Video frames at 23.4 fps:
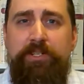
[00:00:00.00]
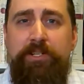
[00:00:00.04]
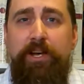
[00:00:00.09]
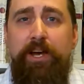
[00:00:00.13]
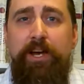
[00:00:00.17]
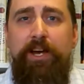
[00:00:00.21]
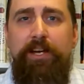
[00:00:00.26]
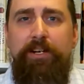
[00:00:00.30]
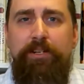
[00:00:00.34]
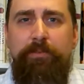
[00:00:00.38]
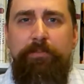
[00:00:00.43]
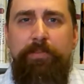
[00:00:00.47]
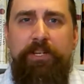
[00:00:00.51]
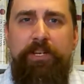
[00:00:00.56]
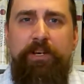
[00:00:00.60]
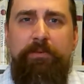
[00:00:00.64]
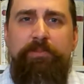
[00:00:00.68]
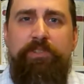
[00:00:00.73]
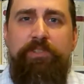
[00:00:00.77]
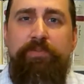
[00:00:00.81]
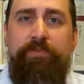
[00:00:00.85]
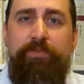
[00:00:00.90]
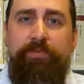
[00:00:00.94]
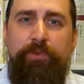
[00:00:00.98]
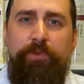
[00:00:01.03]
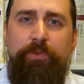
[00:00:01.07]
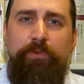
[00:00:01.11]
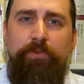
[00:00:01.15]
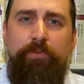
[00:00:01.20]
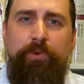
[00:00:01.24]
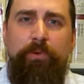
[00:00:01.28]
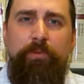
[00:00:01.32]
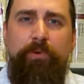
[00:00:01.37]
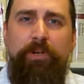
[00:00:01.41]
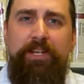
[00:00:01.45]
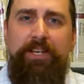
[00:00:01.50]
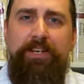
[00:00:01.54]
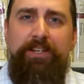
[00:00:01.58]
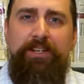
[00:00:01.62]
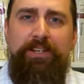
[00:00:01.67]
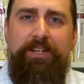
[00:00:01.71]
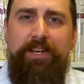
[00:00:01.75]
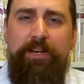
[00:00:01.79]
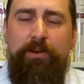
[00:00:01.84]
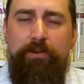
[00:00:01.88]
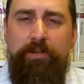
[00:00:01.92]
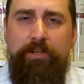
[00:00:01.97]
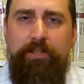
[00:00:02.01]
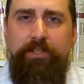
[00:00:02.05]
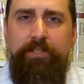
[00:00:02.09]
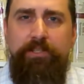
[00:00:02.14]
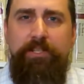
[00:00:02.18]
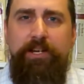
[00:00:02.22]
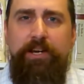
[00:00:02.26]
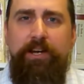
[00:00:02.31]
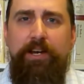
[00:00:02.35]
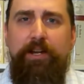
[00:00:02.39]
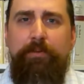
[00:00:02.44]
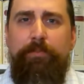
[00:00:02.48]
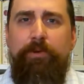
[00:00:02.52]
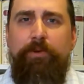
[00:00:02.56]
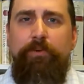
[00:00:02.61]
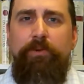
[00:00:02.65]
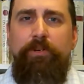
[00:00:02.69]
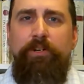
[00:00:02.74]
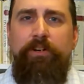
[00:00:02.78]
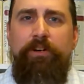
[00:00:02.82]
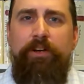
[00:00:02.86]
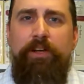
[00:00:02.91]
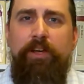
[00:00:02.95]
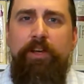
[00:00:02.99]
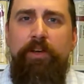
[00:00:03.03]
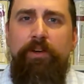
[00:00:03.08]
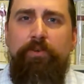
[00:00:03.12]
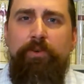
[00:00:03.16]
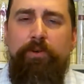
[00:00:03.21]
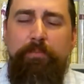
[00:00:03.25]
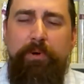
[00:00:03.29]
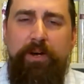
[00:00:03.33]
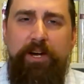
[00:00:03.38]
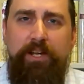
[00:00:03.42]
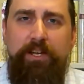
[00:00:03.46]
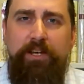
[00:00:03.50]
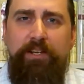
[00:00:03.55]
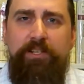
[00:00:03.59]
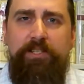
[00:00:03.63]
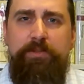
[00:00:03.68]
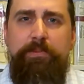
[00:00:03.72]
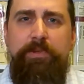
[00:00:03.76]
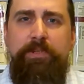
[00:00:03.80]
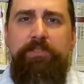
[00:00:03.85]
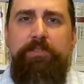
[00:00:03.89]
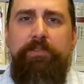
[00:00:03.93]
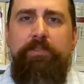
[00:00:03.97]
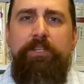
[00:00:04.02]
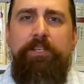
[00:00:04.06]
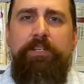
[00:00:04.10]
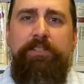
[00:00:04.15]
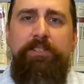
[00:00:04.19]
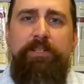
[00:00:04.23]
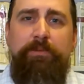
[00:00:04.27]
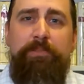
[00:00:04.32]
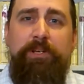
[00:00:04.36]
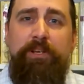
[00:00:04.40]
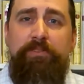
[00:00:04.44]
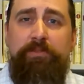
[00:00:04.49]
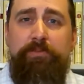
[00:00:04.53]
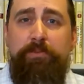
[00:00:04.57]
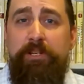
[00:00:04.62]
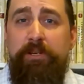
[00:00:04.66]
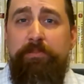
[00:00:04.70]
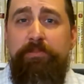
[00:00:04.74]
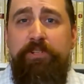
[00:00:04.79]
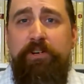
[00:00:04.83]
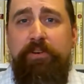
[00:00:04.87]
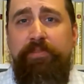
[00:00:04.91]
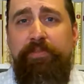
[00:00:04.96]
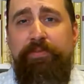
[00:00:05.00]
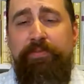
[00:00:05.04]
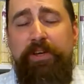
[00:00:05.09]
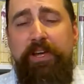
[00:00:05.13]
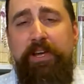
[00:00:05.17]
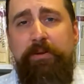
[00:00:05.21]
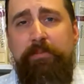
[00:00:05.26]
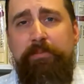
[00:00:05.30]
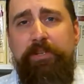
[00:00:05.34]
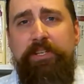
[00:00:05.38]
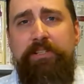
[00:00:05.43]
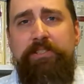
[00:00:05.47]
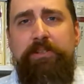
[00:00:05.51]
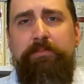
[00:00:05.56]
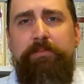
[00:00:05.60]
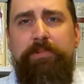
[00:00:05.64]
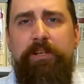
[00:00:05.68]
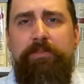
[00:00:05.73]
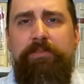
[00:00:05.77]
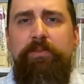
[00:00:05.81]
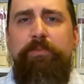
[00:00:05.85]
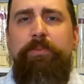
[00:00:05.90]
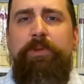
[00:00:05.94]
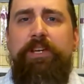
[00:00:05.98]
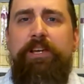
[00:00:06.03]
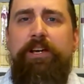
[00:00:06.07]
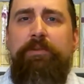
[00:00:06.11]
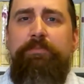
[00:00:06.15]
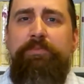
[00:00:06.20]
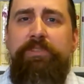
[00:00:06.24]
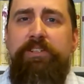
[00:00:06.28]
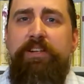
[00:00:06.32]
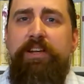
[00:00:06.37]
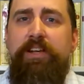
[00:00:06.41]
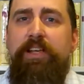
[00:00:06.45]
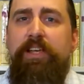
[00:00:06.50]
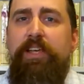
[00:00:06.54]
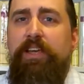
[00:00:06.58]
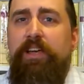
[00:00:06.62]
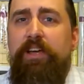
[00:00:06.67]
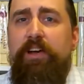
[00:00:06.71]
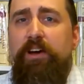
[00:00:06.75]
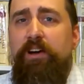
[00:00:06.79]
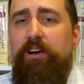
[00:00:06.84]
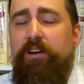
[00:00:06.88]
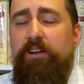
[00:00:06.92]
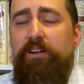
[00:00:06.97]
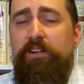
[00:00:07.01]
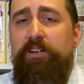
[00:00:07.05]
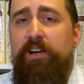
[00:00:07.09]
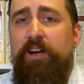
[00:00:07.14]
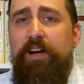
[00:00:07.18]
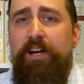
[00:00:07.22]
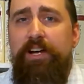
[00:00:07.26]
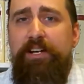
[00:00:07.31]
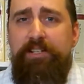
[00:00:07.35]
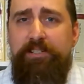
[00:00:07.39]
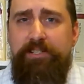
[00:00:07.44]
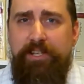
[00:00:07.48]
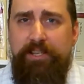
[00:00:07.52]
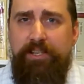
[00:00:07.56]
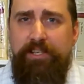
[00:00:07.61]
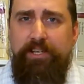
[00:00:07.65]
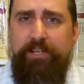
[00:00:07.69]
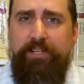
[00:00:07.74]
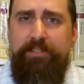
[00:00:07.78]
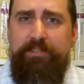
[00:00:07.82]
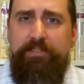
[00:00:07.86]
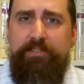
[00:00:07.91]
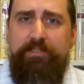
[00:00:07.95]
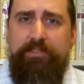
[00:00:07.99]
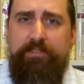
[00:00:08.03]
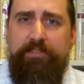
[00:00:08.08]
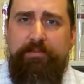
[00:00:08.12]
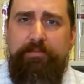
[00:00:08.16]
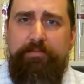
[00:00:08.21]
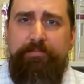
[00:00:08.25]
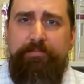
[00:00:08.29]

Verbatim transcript: an idol becomes food where we're eating out all the time or we're, we're buying expensive things. Sometimes it becomes our family. Sometimes it becomes all kinds of things